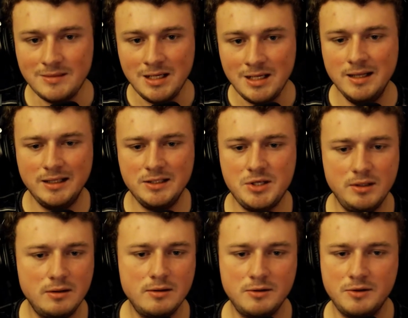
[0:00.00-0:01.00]
And that's
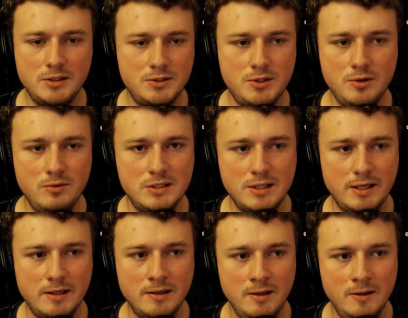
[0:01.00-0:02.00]
another thing, too, is
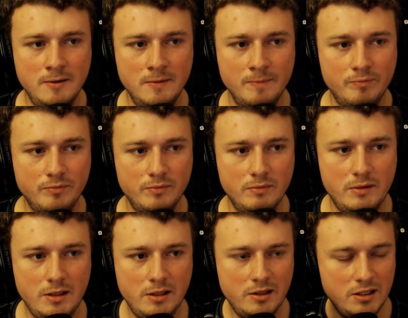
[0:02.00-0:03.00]
like,
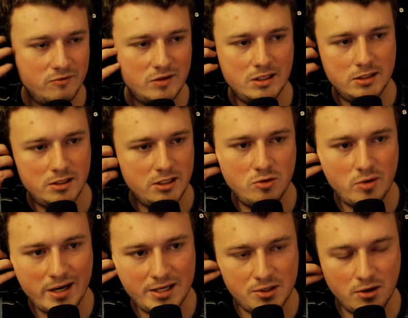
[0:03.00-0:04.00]
even in the U.S.,